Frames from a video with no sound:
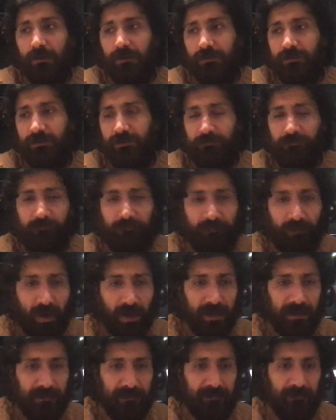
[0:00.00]
to
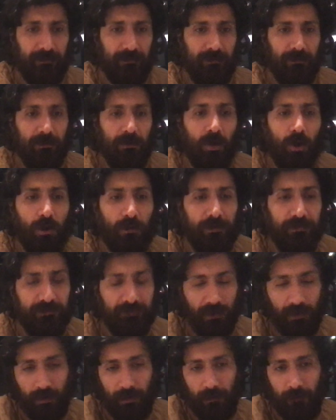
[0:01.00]
fight all the
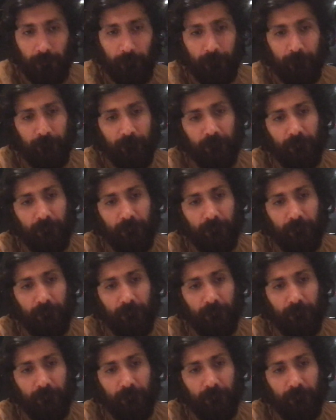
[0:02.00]
time,